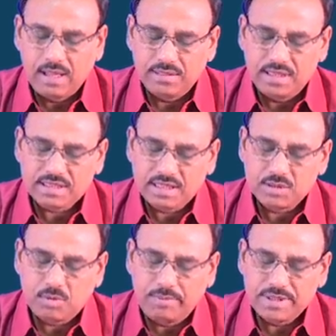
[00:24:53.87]
This
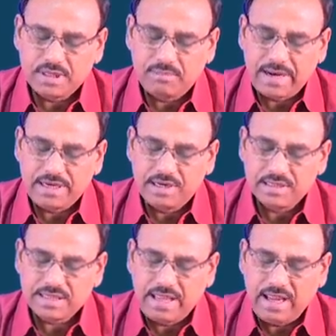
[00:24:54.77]
transformation
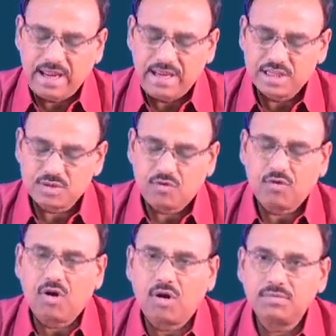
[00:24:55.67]
matrix A is
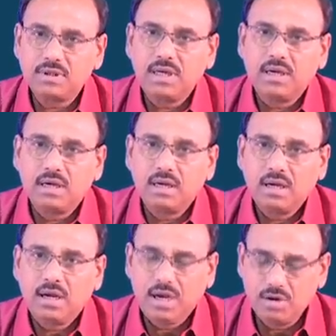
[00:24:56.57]
formed
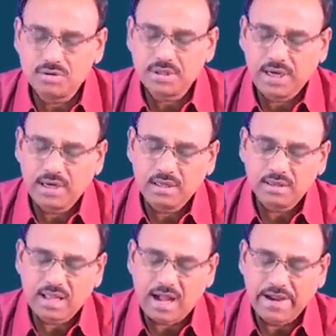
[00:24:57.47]
using
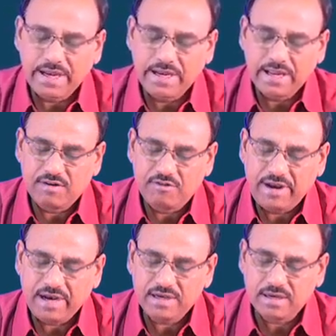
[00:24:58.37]
the
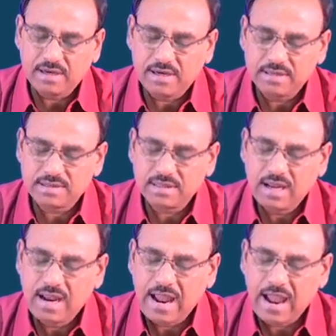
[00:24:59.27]
eigenvectors
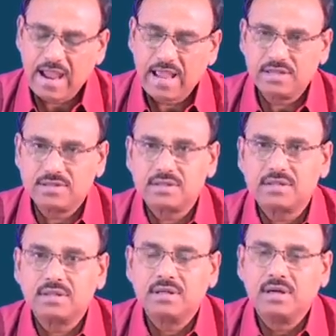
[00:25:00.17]

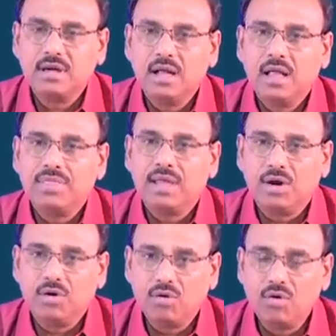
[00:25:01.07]
as the
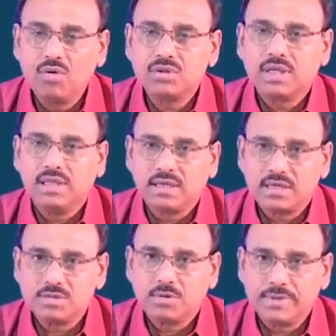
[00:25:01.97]
rows in the
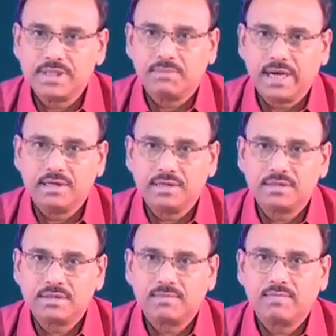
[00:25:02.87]
transformation
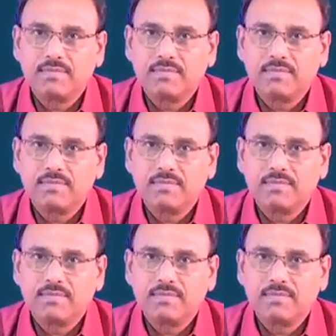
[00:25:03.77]
matrix.